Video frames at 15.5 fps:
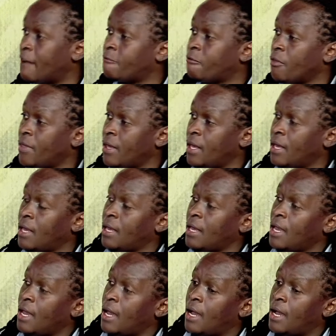and for the
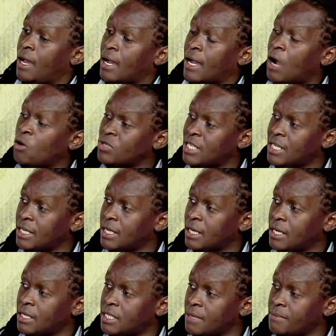uh, county
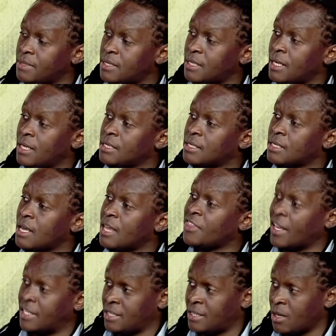league teams is
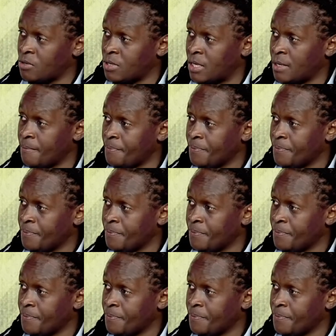thirty thousand.